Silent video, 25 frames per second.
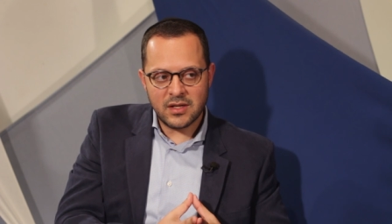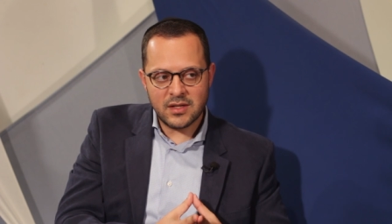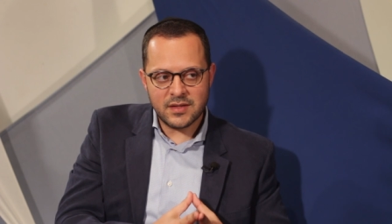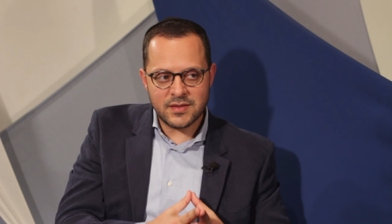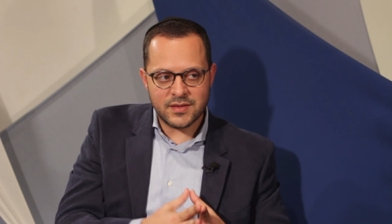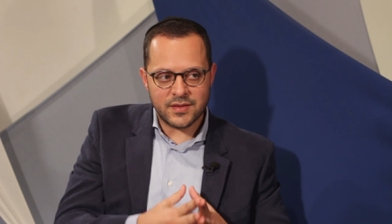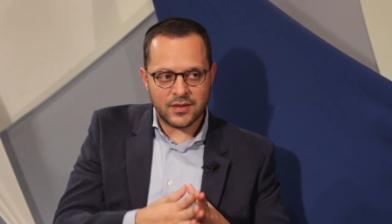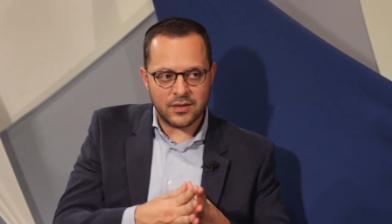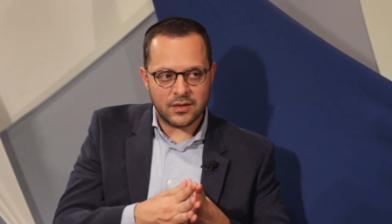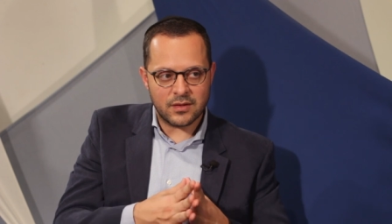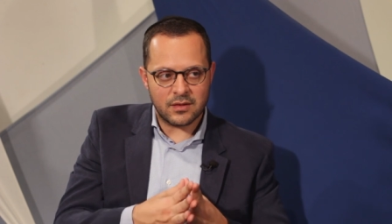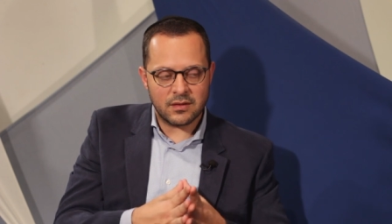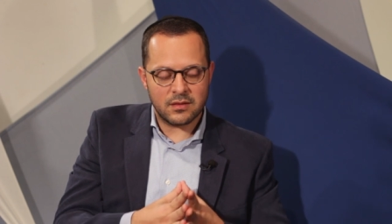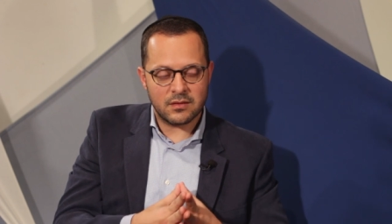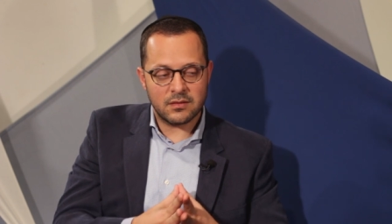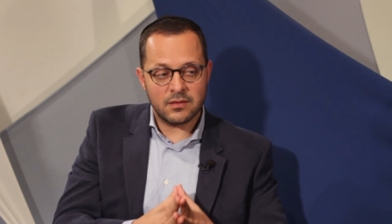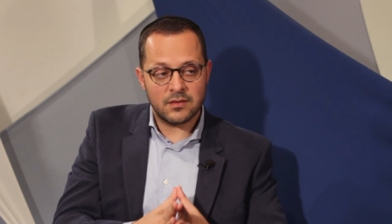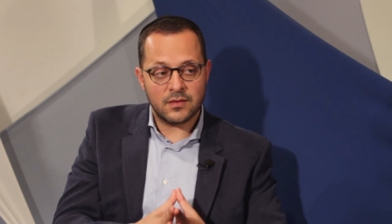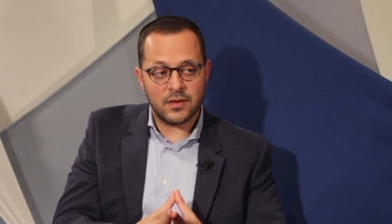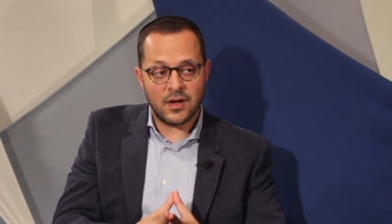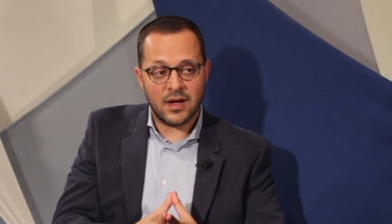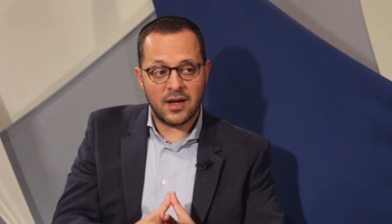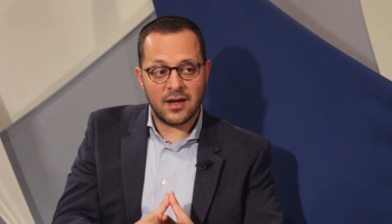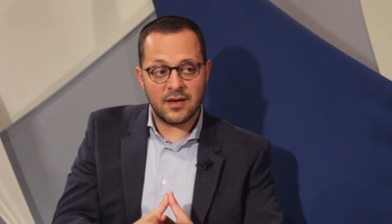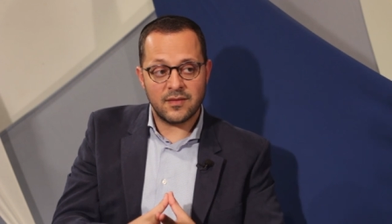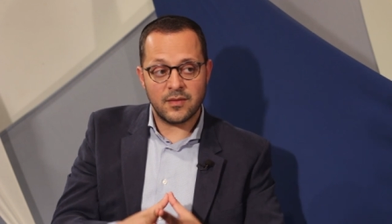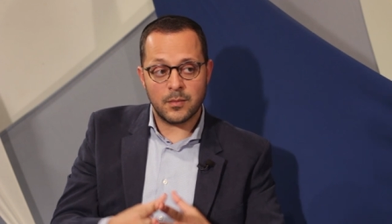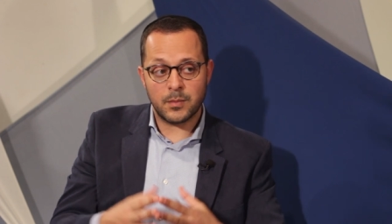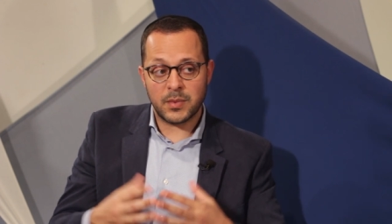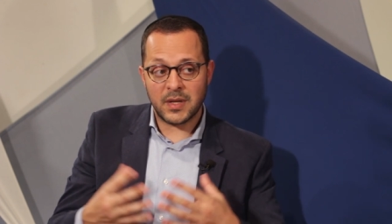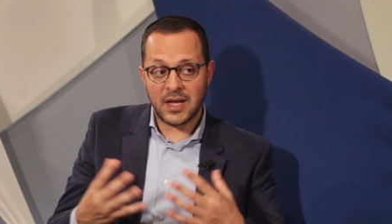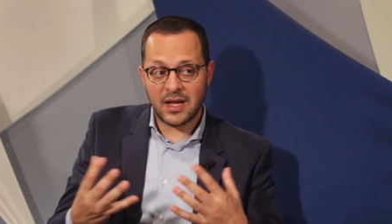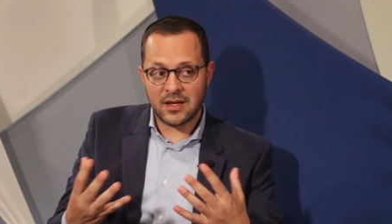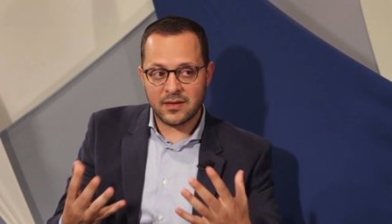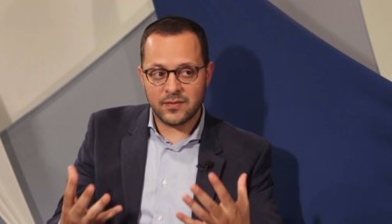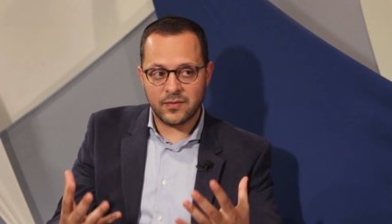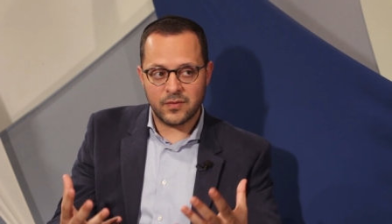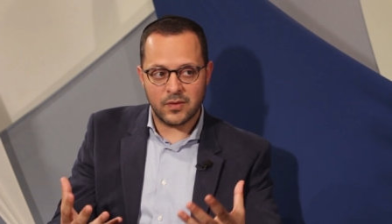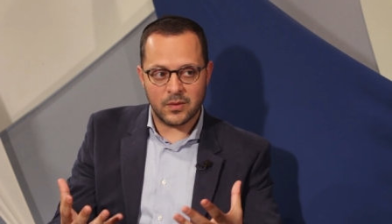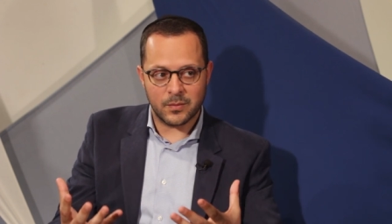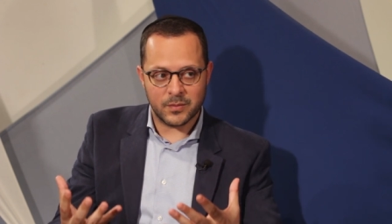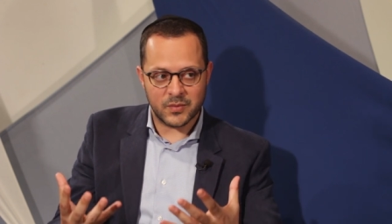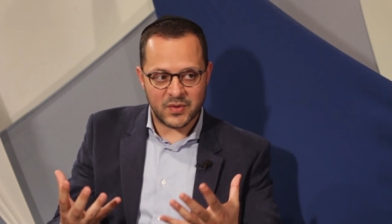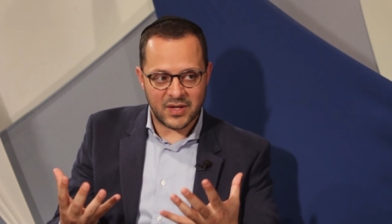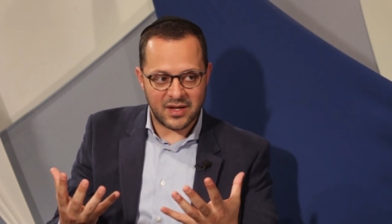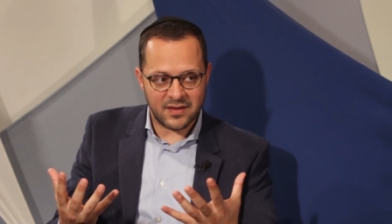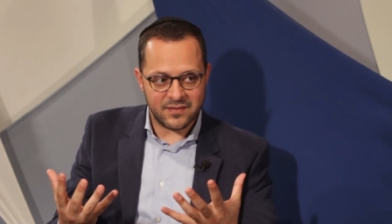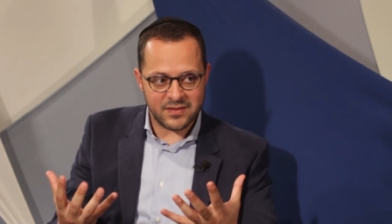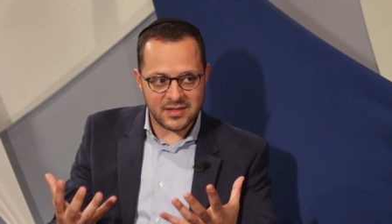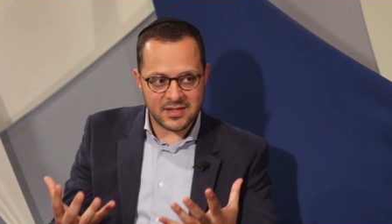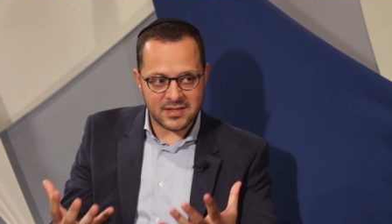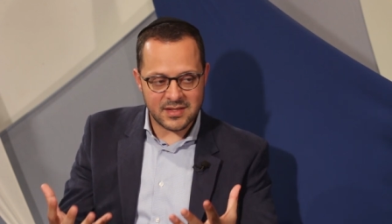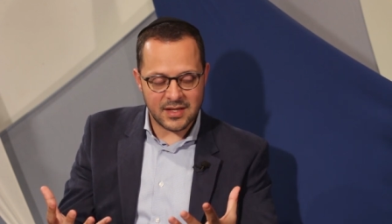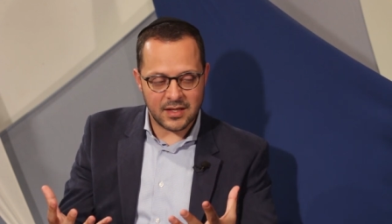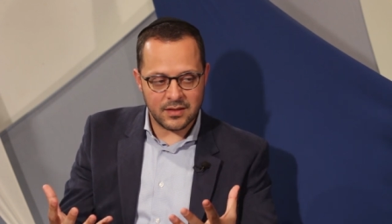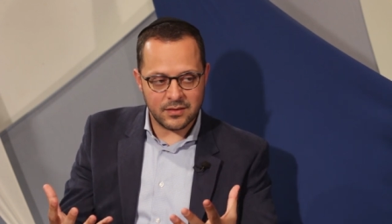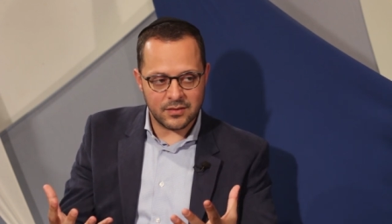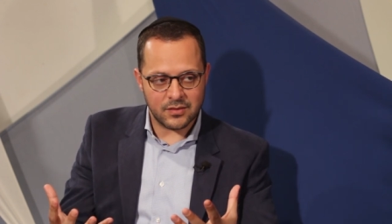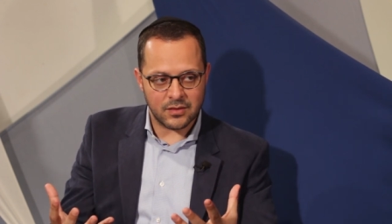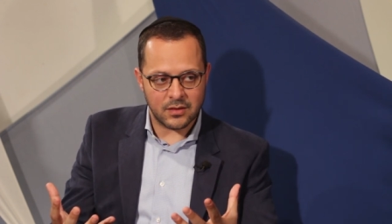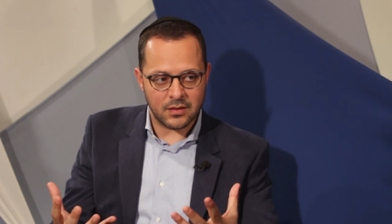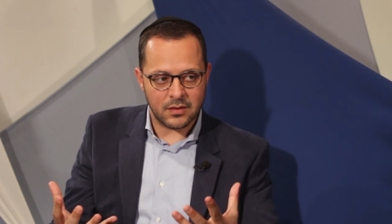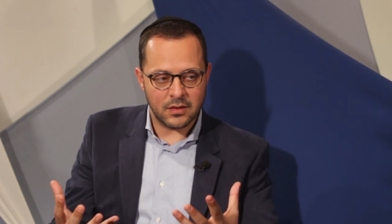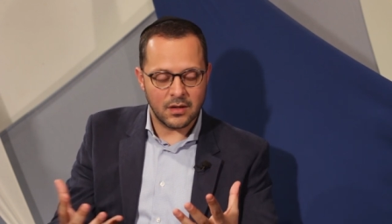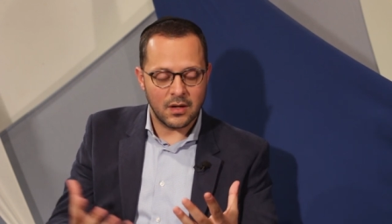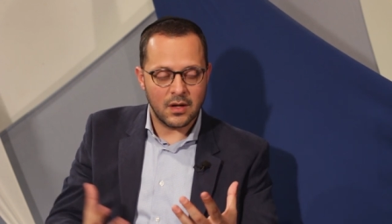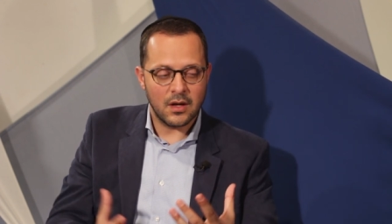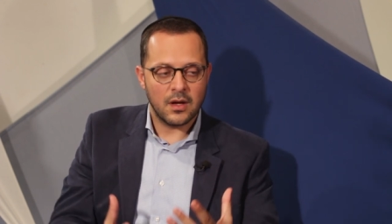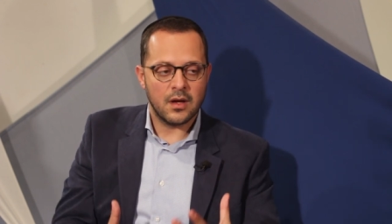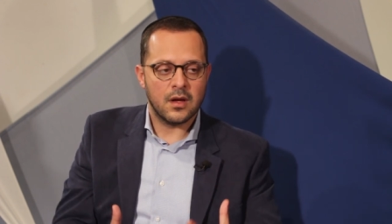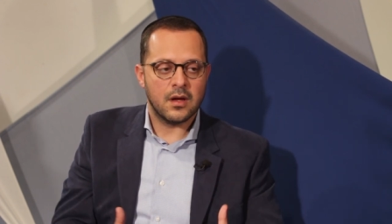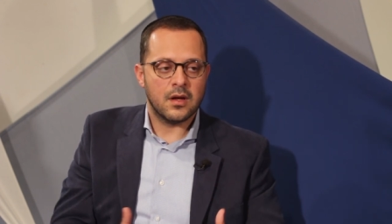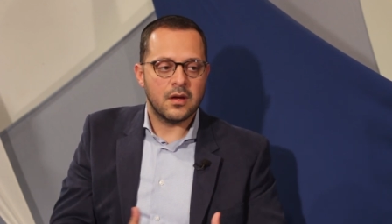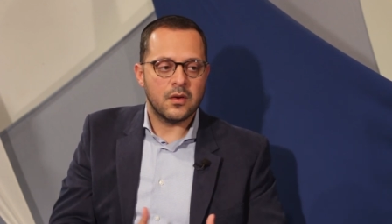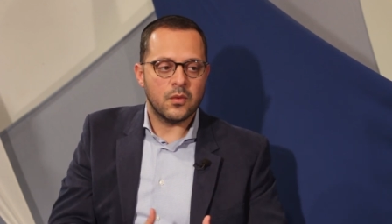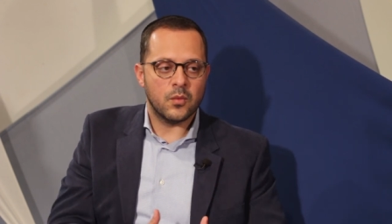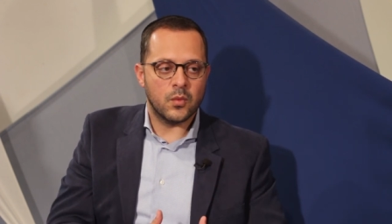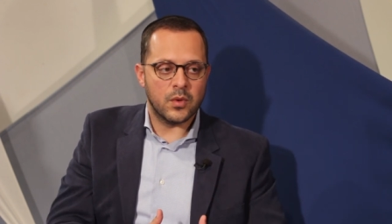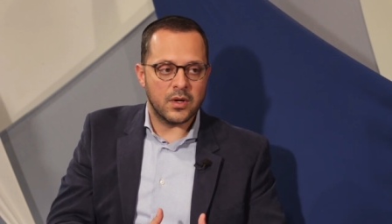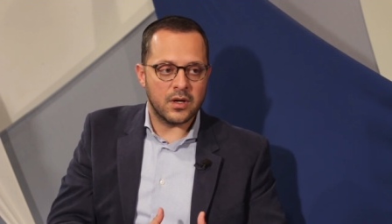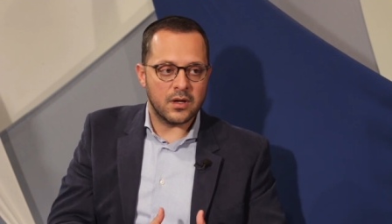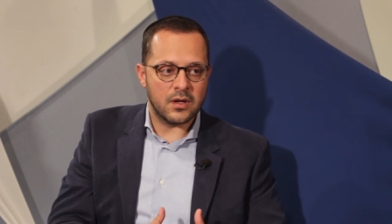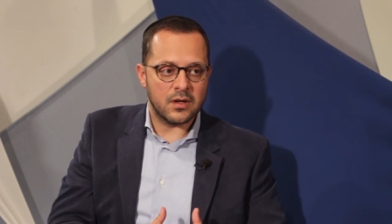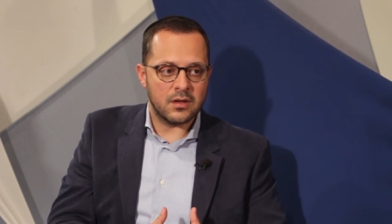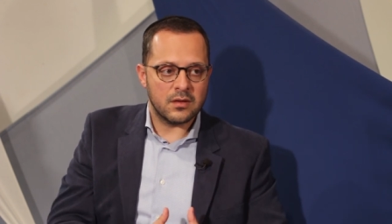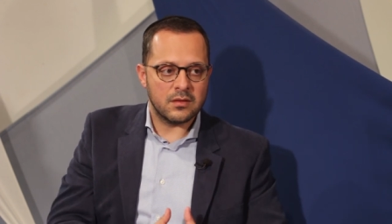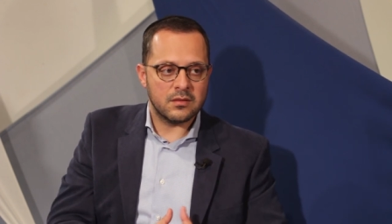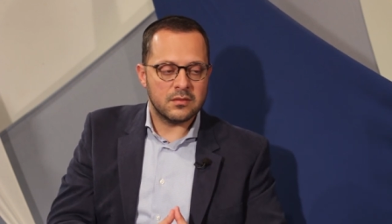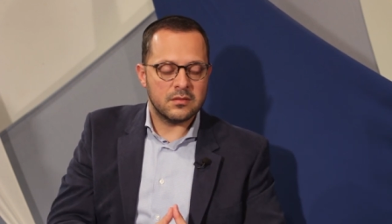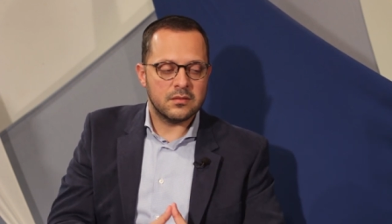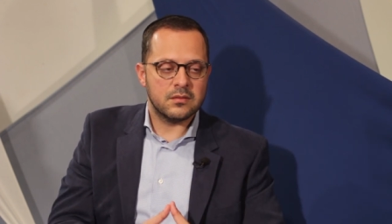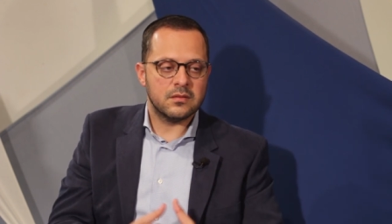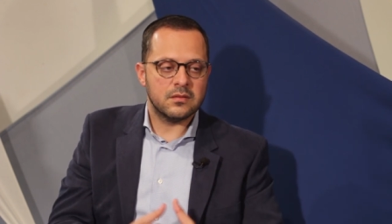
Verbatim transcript: easier to have a platform, to have a center where